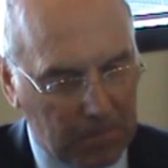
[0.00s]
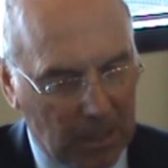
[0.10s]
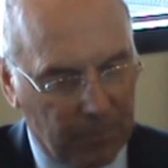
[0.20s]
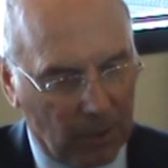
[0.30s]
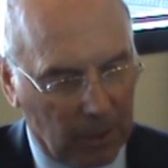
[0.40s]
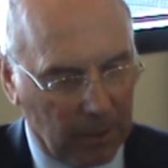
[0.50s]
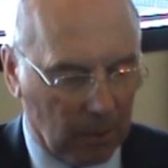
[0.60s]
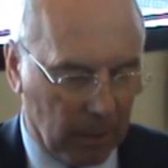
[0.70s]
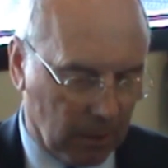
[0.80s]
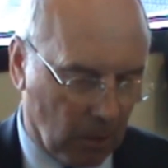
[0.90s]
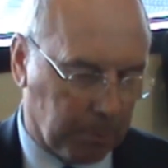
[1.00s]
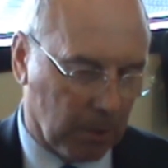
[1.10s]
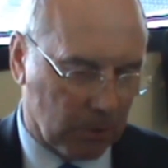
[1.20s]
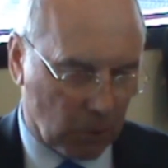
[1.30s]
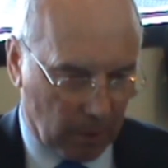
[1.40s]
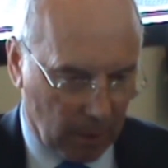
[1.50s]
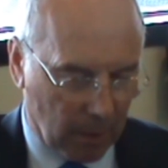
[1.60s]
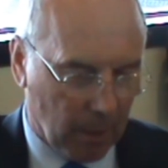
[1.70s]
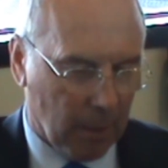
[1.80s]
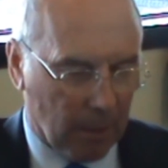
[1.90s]
Even leading up to the sort of
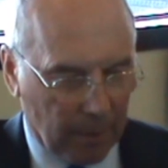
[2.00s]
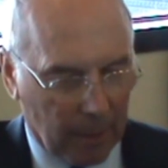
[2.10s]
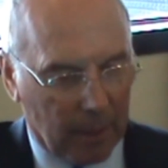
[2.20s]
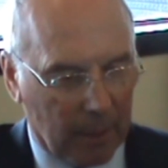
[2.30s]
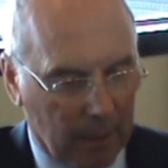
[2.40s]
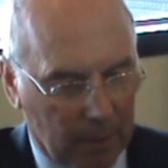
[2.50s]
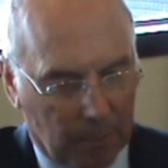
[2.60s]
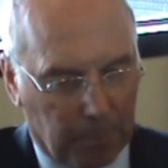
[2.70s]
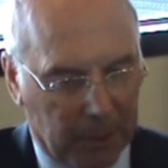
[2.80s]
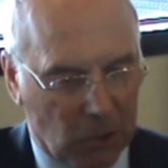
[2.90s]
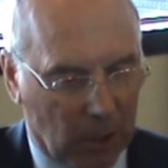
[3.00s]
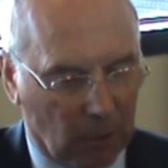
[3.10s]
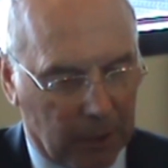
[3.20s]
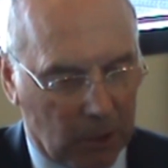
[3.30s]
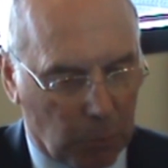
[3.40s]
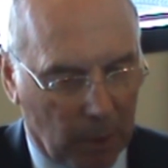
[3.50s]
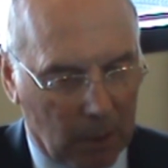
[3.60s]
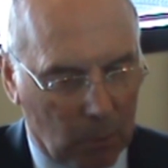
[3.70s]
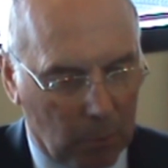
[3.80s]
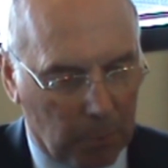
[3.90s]
the playing Celtic as
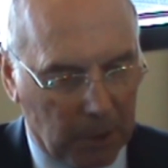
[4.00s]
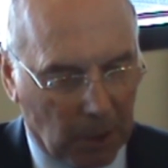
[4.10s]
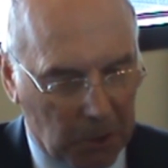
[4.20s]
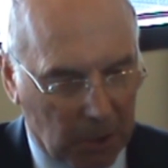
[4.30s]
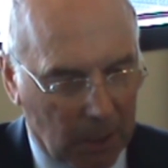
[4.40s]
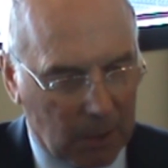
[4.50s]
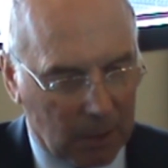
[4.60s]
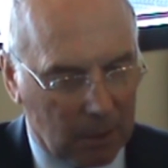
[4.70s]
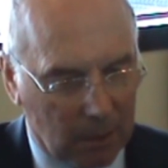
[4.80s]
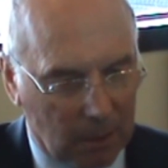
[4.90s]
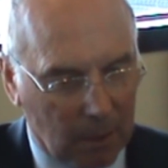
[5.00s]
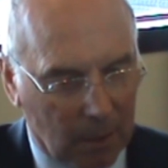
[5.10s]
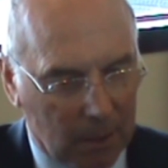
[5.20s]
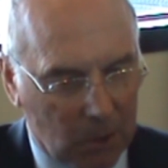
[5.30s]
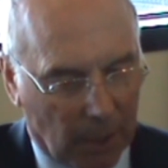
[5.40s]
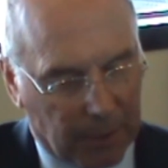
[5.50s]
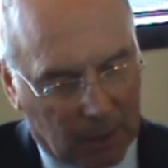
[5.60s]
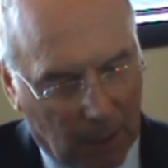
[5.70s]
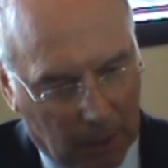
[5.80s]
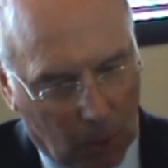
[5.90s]
well, we beat Dundee United and Sandy
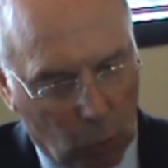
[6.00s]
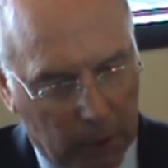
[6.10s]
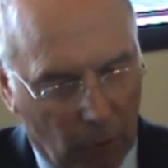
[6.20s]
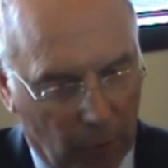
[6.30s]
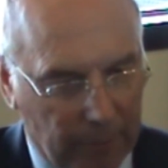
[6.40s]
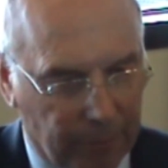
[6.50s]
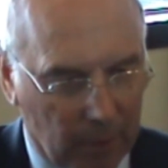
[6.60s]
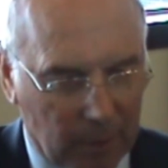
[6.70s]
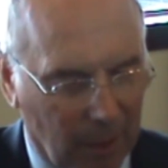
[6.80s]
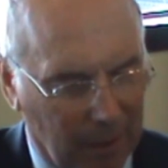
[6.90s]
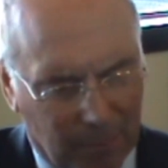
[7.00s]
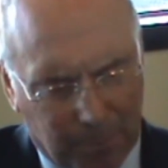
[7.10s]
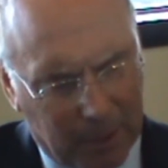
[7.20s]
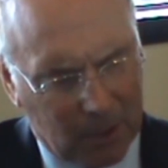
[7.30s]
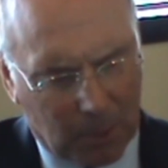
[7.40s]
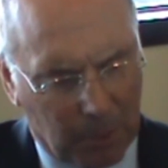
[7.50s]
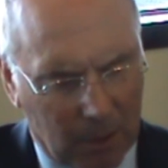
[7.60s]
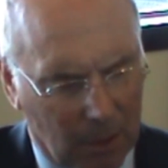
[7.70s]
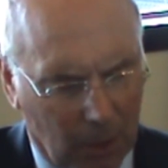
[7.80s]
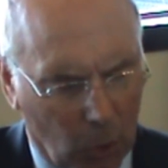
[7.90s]
Clark, a goal in Redford and that place. I mean,
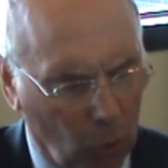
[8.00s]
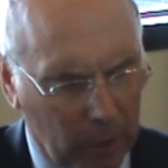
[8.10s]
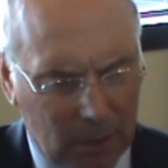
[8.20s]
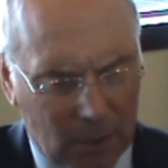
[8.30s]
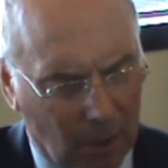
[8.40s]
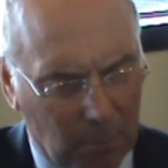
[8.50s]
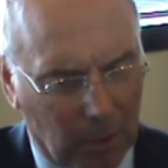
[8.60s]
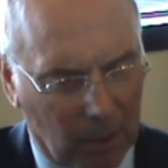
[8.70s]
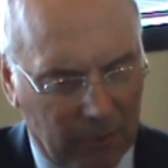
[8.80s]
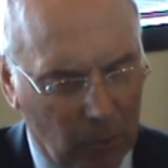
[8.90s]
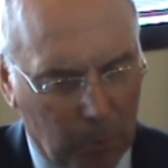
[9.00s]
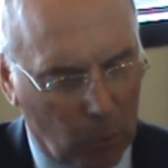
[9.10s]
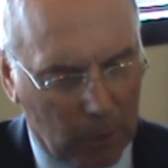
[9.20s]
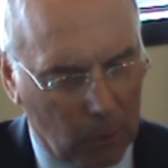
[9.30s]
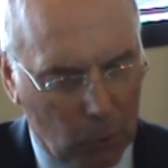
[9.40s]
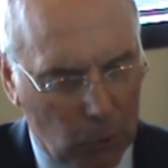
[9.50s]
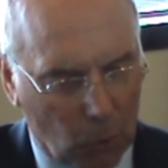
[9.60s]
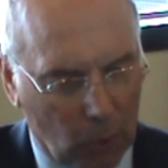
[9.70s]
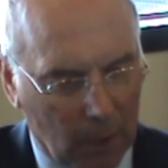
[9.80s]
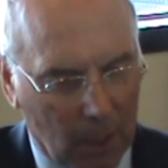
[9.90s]
the noise, unbelievable, you know.
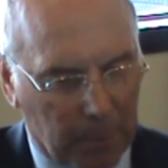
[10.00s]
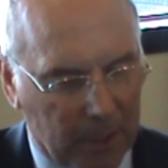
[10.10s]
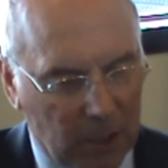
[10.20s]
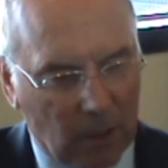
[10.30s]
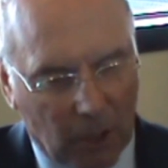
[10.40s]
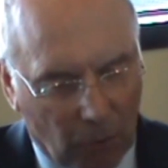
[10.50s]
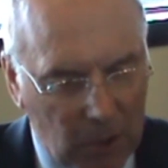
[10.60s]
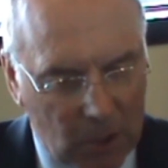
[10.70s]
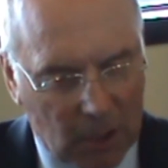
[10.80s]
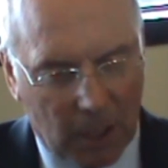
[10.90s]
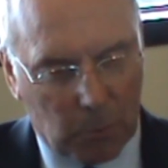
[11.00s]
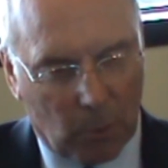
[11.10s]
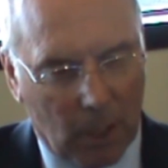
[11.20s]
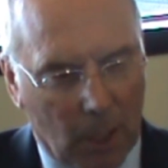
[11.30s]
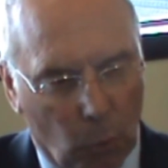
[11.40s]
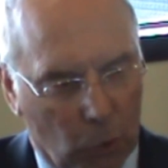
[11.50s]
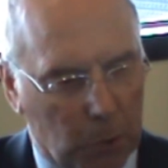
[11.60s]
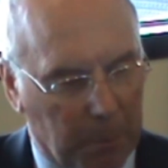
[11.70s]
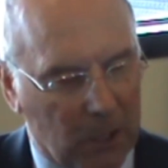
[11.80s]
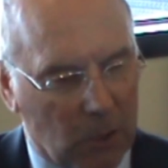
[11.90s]
So, but the Celtic Rangers games were
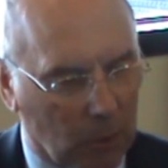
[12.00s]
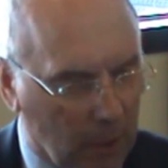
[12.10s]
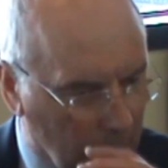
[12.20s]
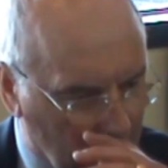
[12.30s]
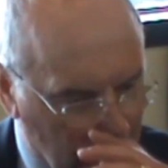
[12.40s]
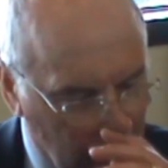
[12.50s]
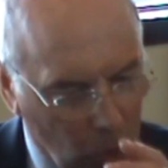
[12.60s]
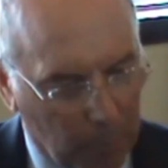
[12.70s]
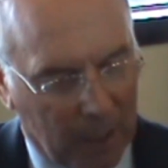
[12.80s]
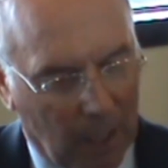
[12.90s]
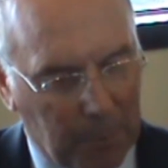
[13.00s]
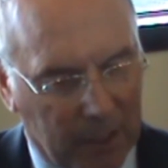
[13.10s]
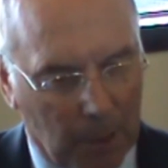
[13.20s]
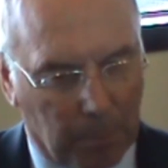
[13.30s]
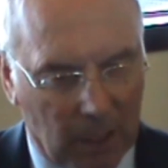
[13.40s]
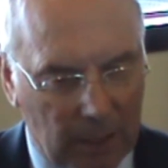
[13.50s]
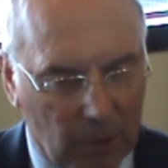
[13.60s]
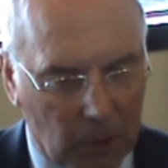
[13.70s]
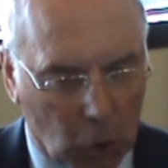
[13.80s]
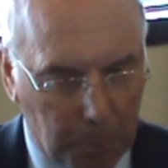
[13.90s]
special. You know, I mean, I'm a great believer
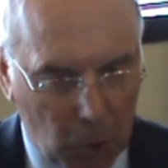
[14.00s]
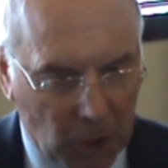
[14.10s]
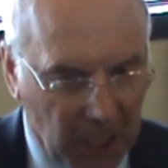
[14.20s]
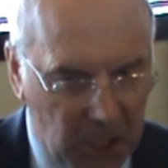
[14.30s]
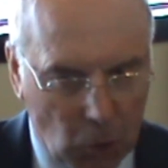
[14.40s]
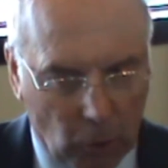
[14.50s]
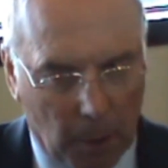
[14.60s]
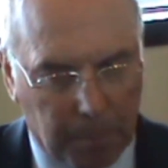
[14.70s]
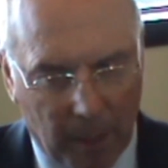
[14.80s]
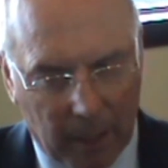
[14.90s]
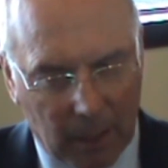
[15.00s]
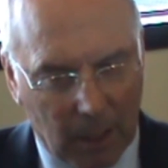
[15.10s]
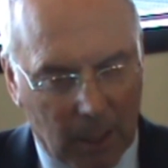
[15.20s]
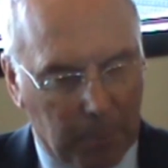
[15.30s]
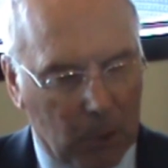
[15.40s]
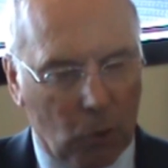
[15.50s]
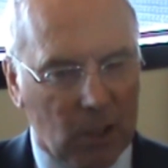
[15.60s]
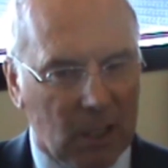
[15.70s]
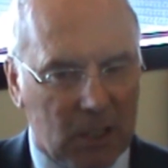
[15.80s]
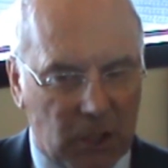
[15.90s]
in the communication on the park, but you couldn't
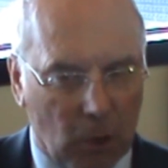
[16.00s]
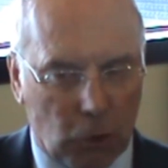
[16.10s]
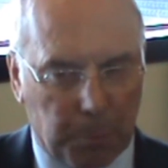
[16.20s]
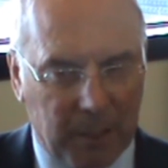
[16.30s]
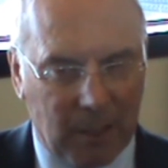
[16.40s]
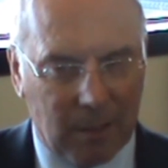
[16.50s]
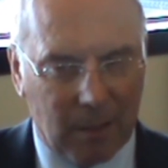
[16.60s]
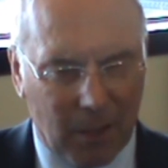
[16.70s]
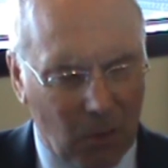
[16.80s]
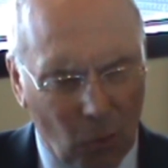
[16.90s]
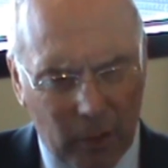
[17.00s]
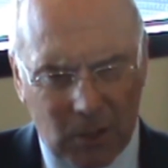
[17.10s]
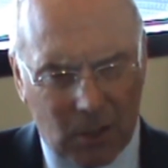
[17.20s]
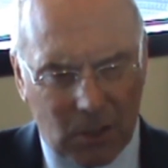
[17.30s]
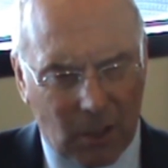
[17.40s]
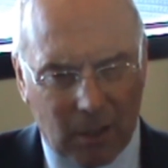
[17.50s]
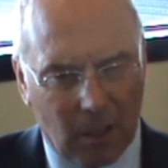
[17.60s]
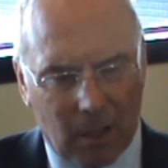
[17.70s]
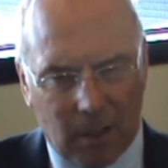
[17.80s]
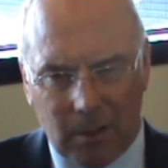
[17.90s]
hear yourself speaking. The noise is just
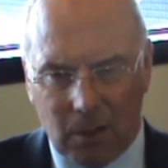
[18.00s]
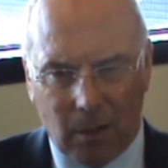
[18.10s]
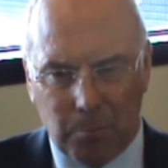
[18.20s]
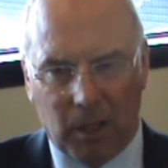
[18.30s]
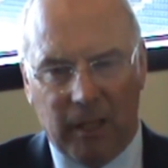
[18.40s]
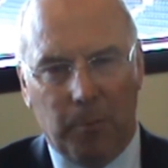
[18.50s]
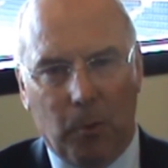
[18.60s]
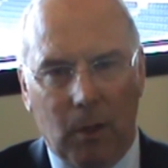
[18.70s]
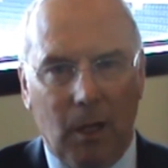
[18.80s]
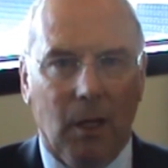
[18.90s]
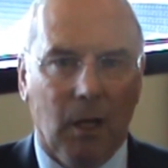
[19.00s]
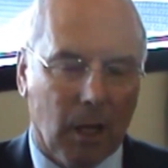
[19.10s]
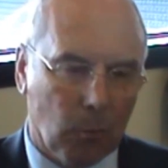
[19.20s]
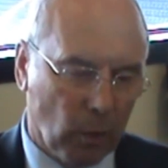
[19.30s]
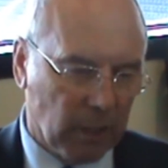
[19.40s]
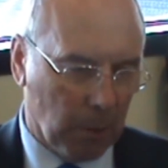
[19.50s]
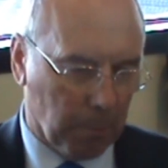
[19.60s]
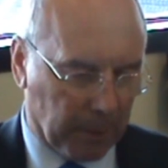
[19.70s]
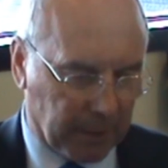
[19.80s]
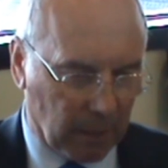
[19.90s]
unbelievable. And one game in
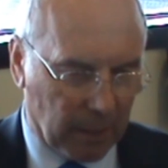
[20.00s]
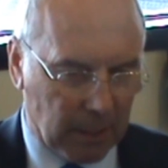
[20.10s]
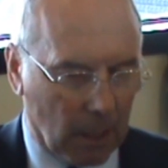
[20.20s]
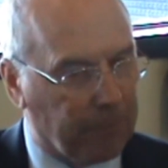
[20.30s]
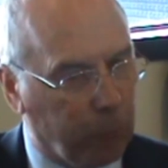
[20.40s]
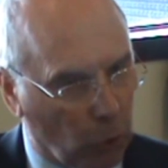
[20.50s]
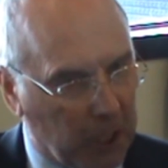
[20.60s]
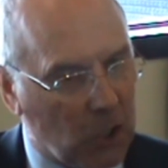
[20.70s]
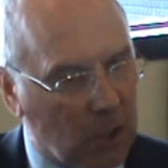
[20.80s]
particular ended up 4 each.